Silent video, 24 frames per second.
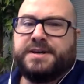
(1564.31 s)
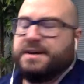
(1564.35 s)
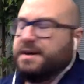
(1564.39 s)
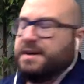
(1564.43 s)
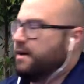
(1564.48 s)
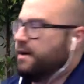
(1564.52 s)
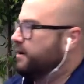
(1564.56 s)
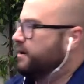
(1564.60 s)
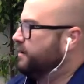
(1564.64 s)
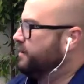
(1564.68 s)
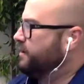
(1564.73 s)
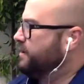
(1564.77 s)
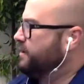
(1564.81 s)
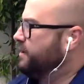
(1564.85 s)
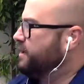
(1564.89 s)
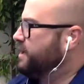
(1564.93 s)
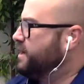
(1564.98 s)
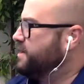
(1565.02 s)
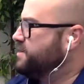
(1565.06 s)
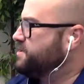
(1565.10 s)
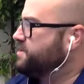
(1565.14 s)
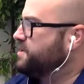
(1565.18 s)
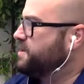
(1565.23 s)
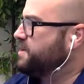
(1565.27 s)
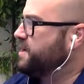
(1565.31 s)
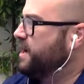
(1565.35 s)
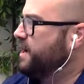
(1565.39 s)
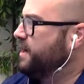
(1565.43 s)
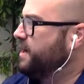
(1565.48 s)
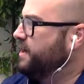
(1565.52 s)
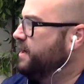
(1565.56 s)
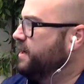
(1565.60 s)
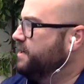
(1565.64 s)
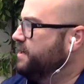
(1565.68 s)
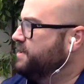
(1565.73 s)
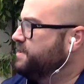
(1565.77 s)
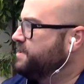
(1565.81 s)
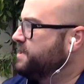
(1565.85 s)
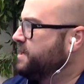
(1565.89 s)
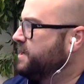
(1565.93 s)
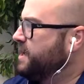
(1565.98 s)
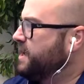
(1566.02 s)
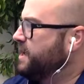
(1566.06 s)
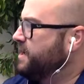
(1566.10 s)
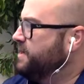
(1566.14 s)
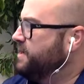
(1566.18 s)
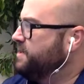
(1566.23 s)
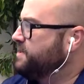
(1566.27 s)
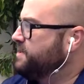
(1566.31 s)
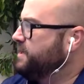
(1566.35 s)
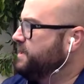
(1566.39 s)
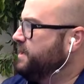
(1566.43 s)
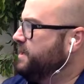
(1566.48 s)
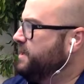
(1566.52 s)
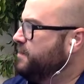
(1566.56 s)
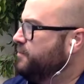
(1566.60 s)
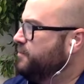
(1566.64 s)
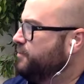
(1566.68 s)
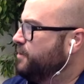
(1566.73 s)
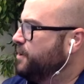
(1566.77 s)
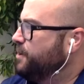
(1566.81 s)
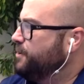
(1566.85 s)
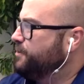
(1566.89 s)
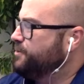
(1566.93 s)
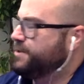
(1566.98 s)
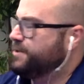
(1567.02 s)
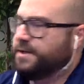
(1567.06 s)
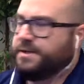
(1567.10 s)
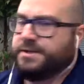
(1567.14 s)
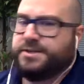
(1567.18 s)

Our guest tonight is Casey Rose